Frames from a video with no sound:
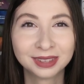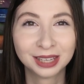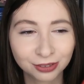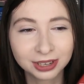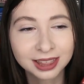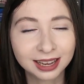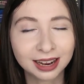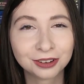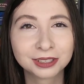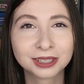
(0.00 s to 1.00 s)

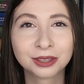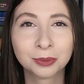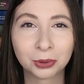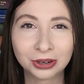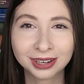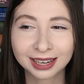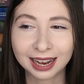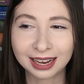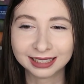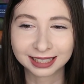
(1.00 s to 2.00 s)
Everything else in the book
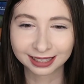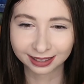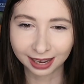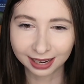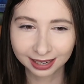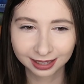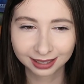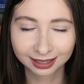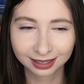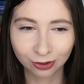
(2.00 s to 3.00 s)
I didn't like
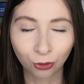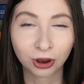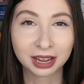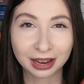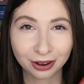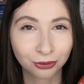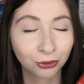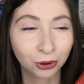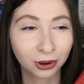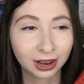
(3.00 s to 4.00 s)
or care
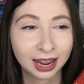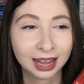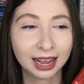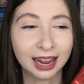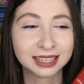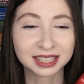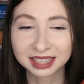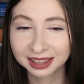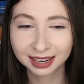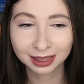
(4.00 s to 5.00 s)
for. I
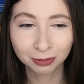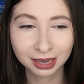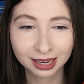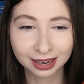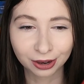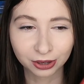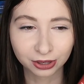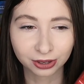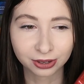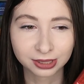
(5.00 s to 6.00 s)
didn't like the main
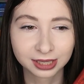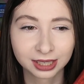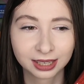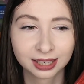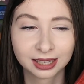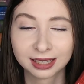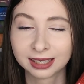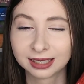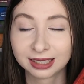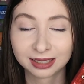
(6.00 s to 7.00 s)
characters,
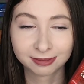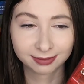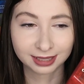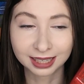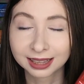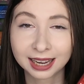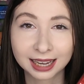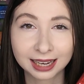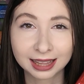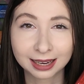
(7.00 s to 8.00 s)
didn't
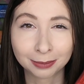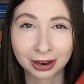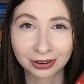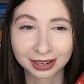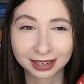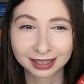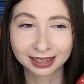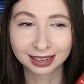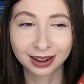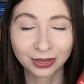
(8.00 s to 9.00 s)
like anything about it.
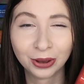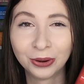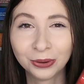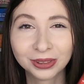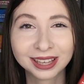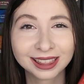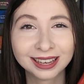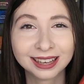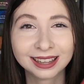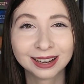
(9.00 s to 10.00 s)
The only
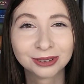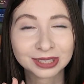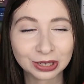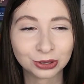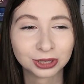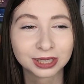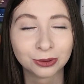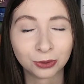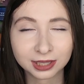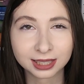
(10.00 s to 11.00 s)
thing that was
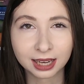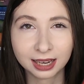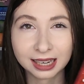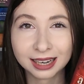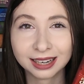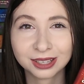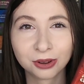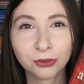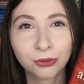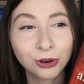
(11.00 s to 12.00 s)
interesting was the ending.
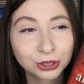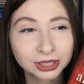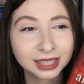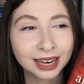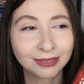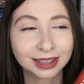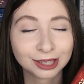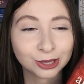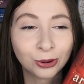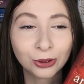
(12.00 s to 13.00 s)
So unfortunately, I read
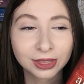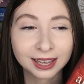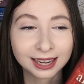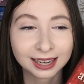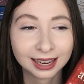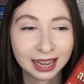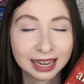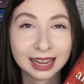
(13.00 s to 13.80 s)
this whole thing